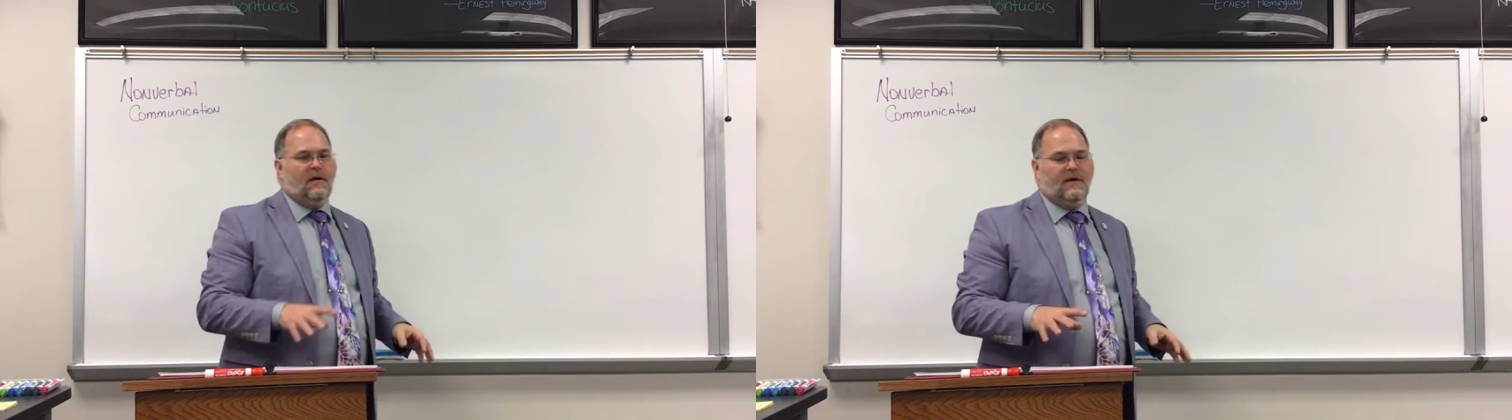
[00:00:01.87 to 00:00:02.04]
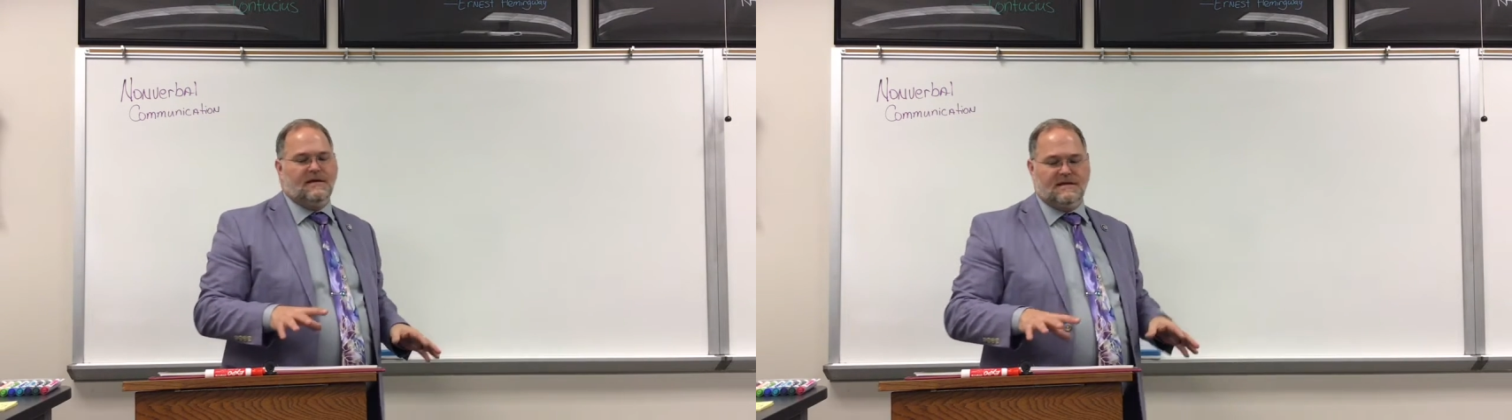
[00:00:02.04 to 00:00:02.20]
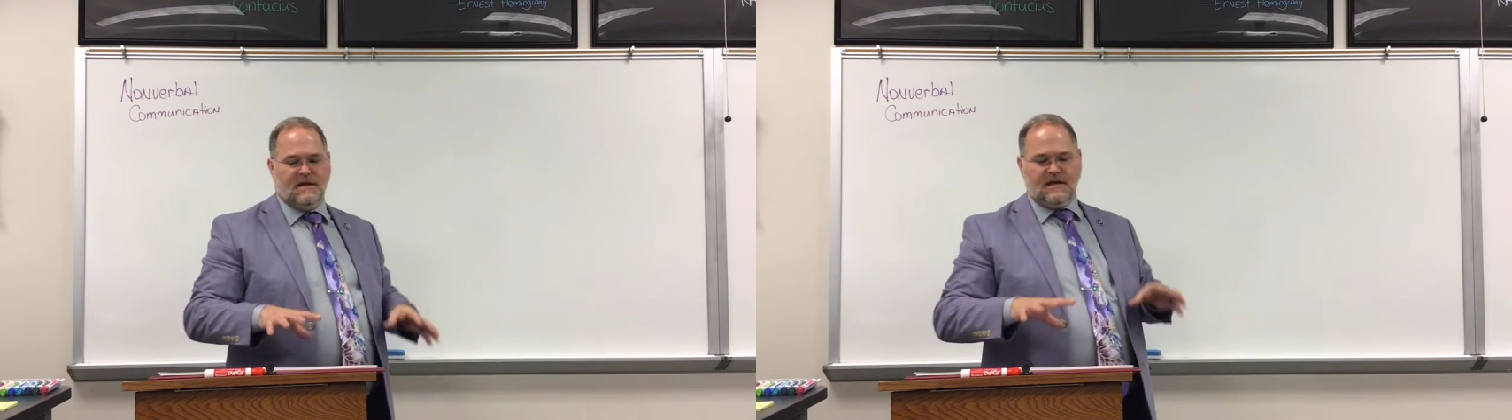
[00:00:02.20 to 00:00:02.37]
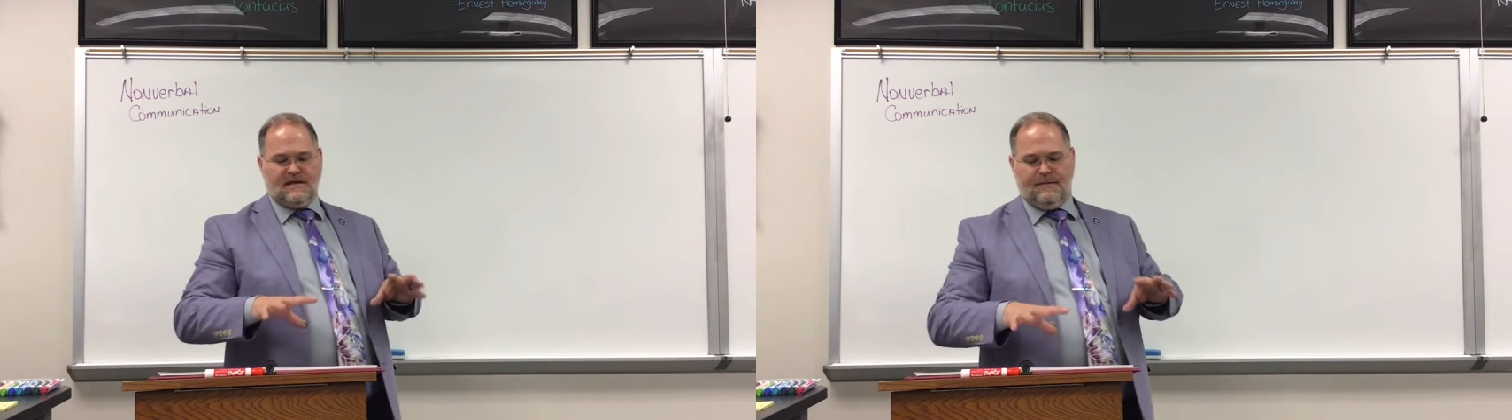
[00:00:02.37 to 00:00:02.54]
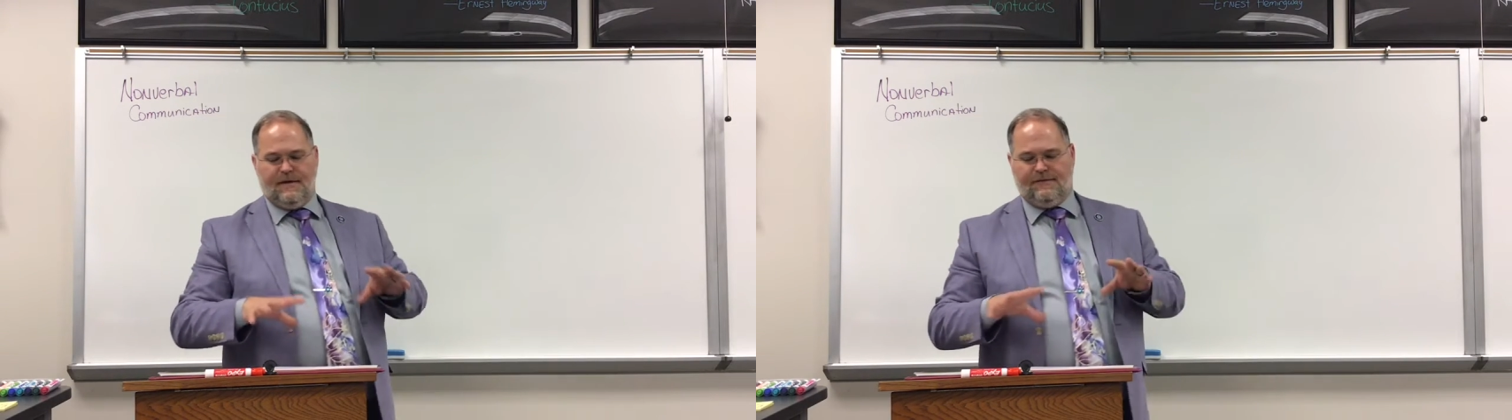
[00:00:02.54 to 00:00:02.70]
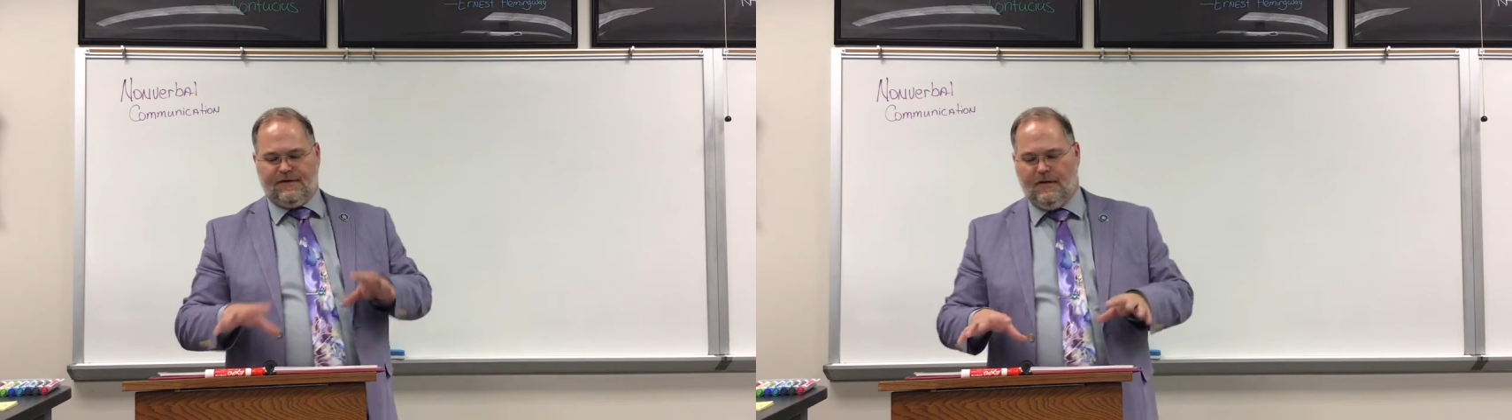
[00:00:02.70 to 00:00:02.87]
let's look at some
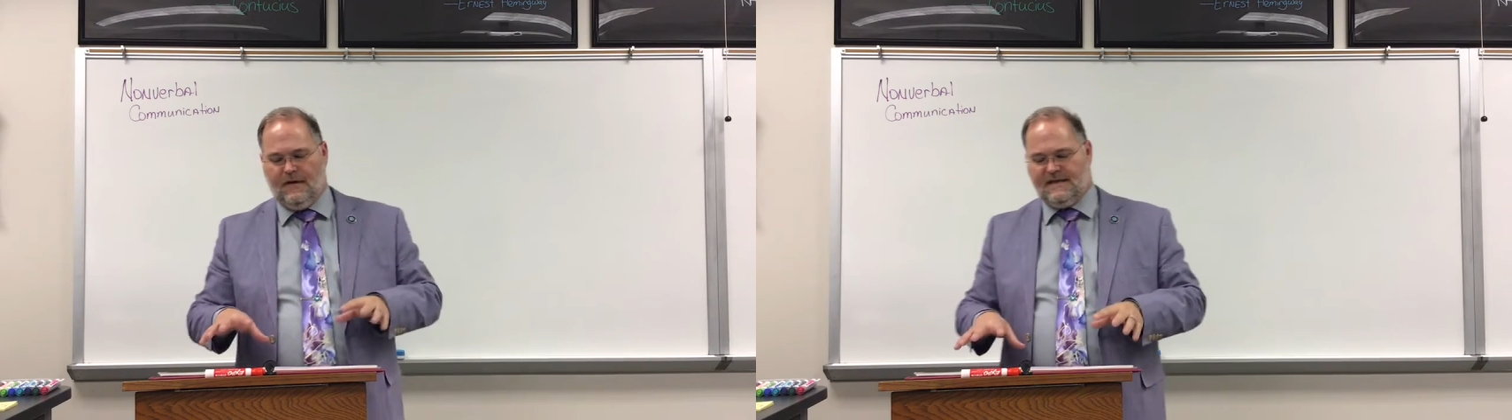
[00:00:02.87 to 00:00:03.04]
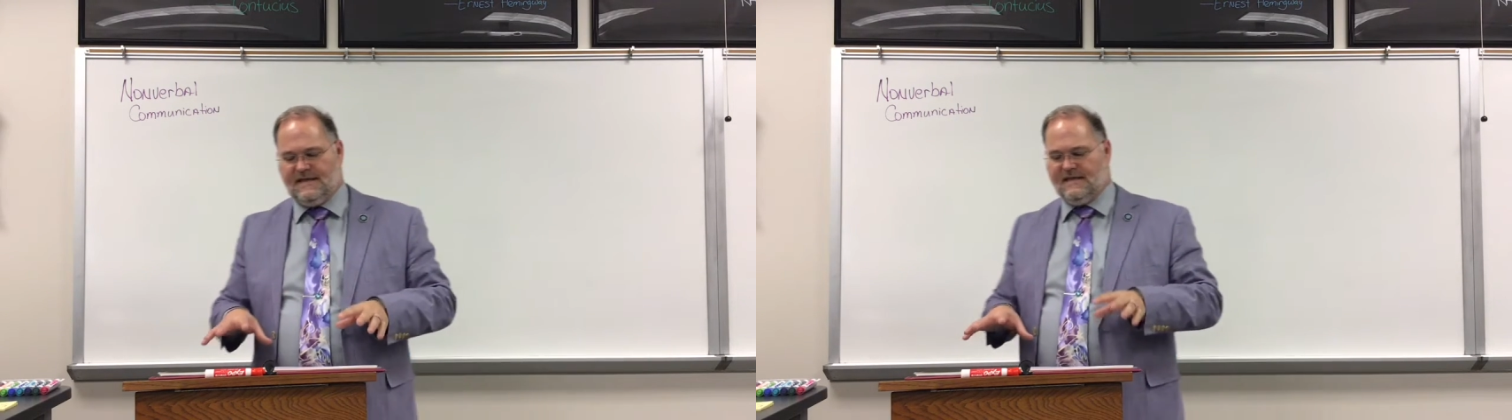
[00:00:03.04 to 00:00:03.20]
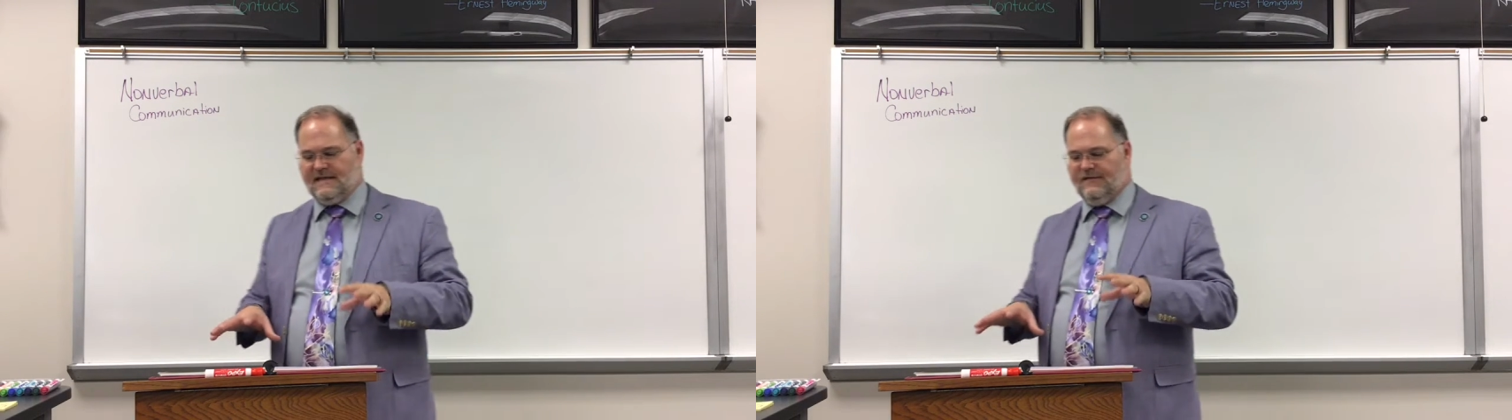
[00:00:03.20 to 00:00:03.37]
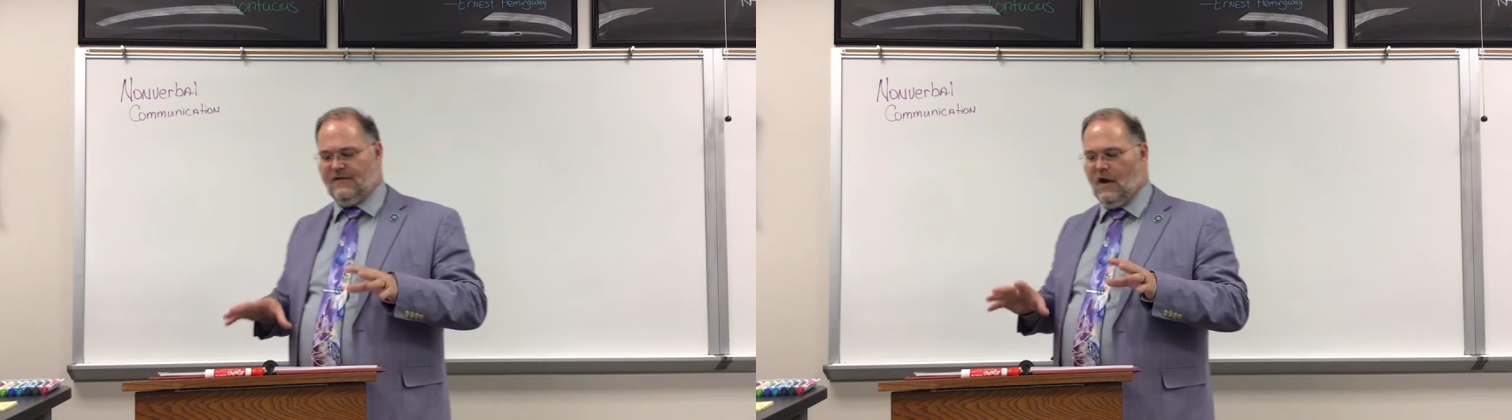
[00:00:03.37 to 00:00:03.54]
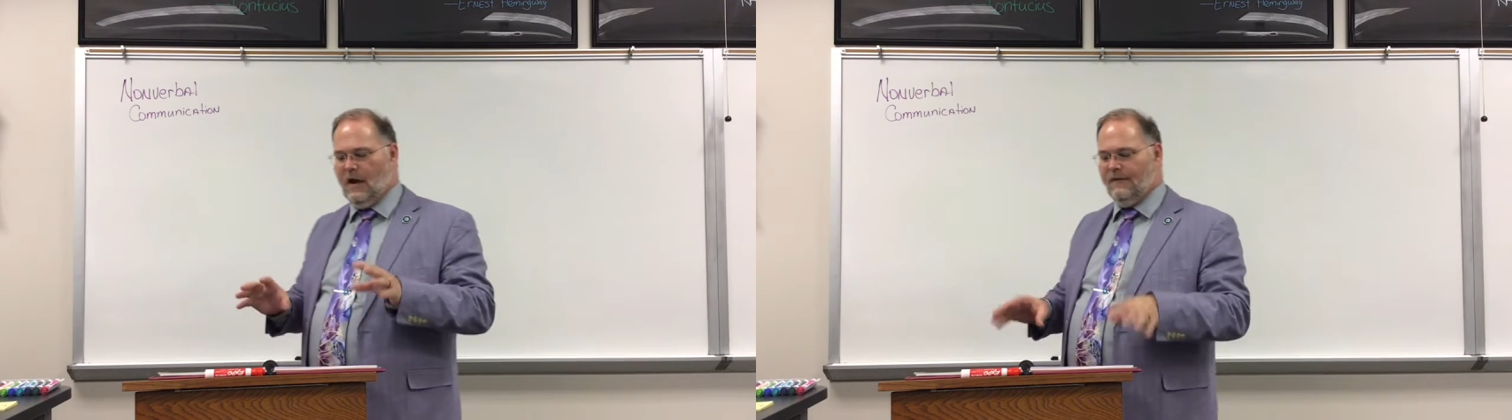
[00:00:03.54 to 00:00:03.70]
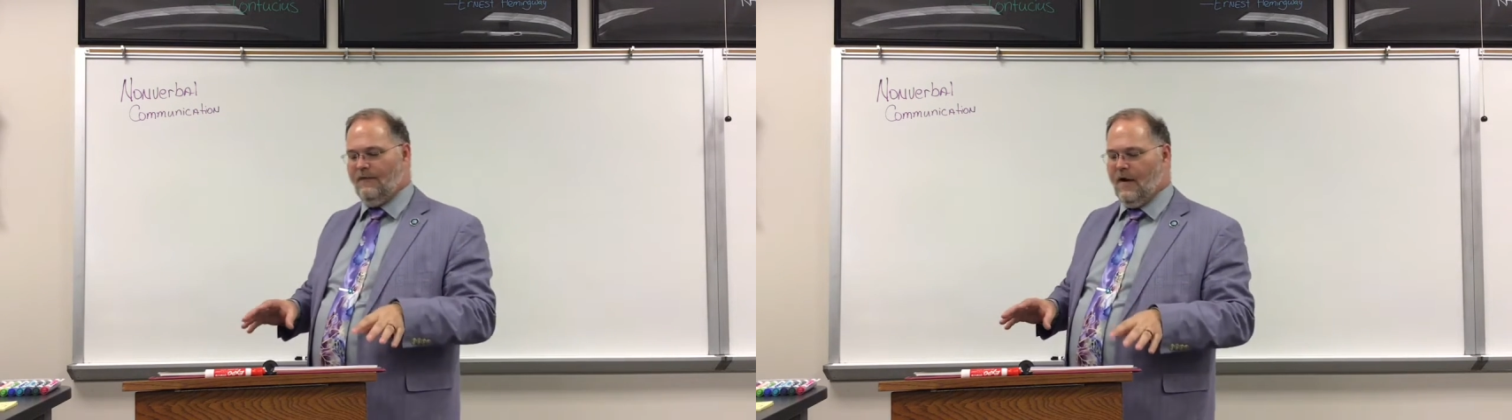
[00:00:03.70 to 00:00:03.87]
influences of
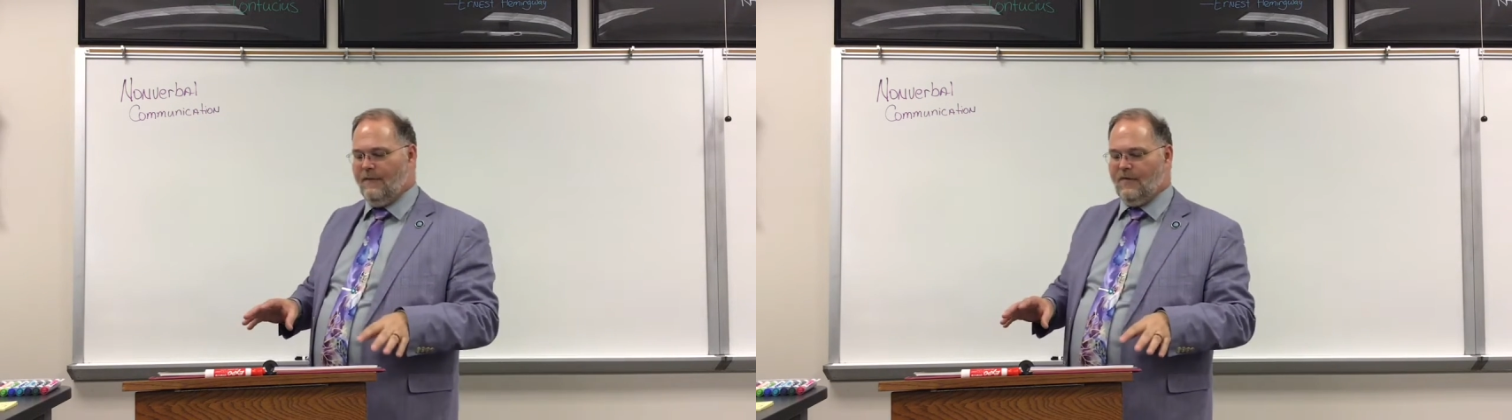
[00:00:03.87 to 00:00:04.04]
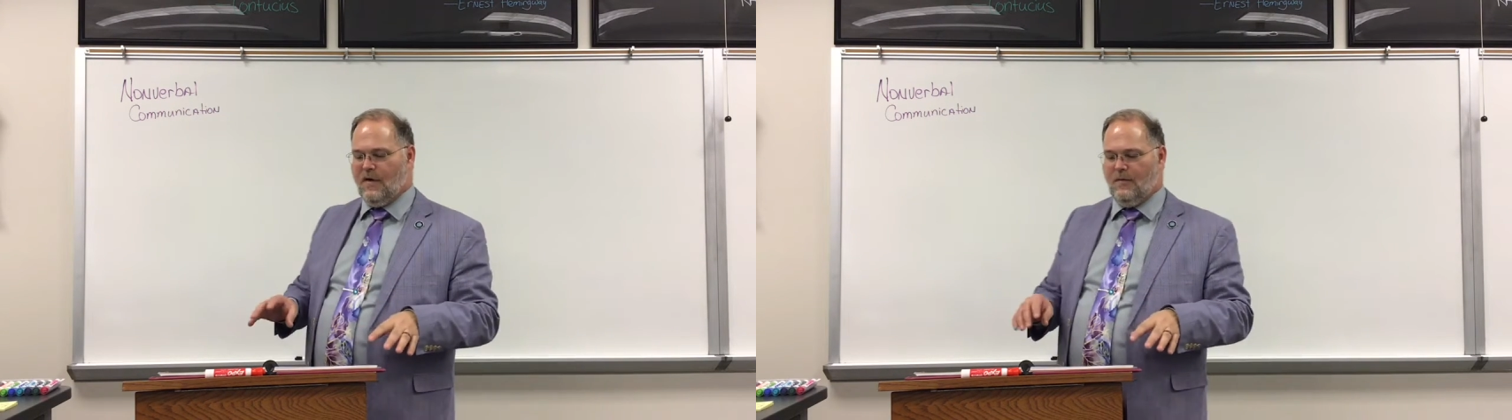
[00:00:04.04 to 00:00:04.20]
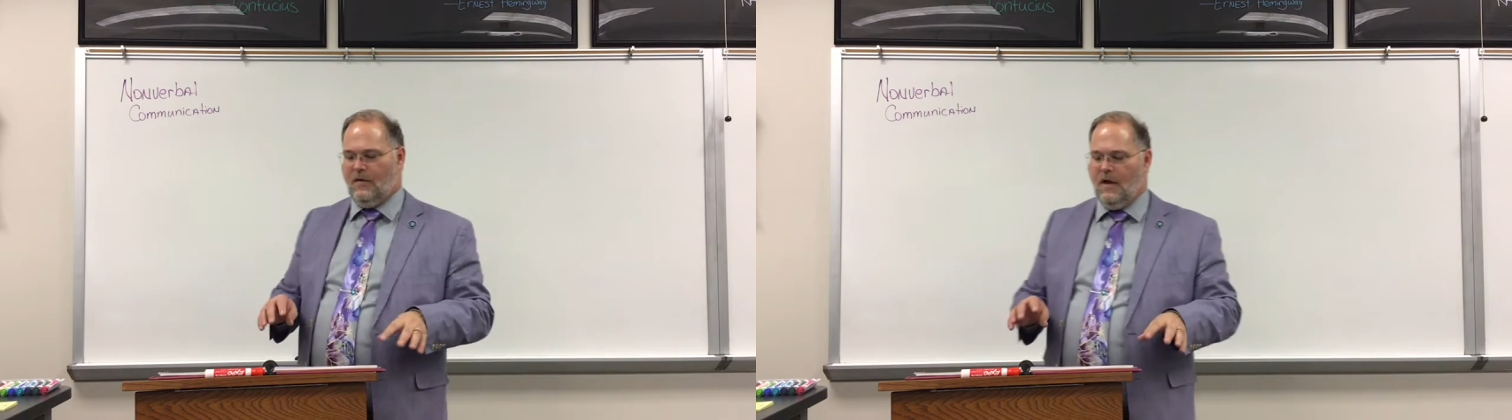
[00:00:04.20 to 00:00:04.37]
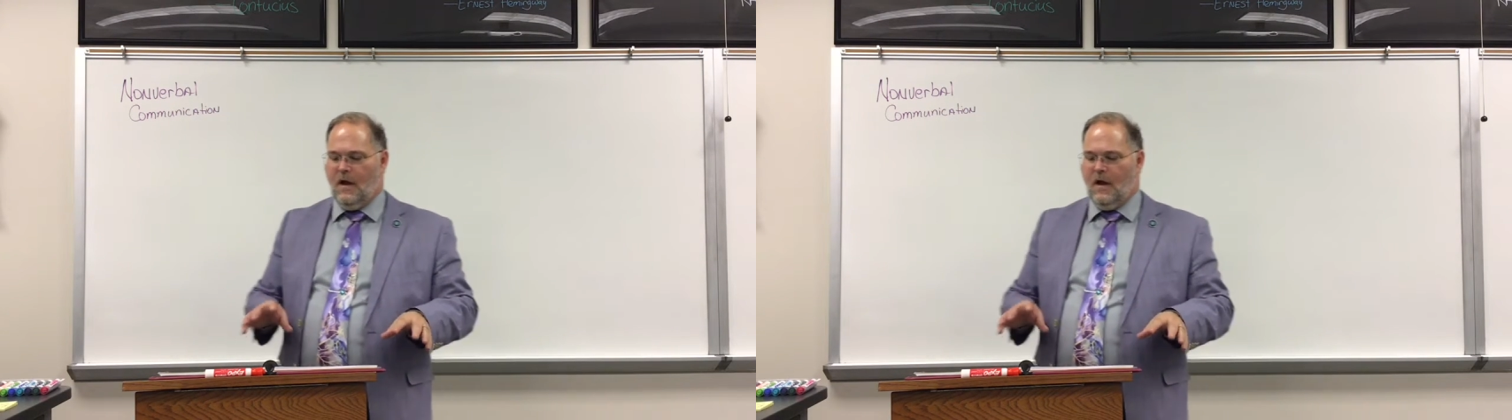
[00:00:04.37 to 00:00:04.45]
nonverbal.